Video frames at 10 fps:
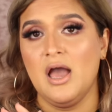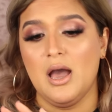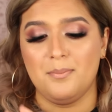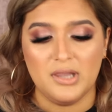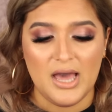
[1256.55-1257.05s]

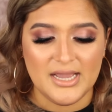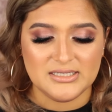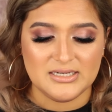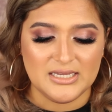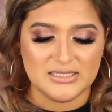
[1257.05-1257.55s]

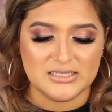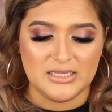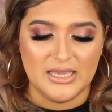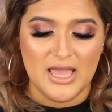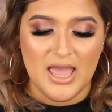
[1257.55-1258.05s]
applies
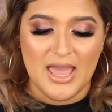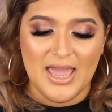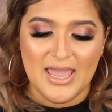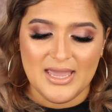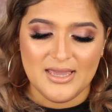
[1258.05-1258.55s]
nicely,
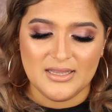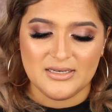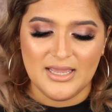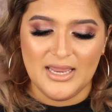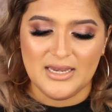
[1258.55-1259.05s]

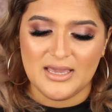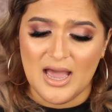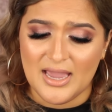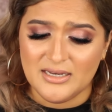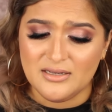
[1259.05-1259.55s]
and it
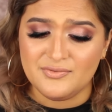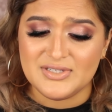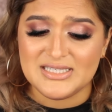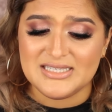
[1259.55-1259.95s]
kind of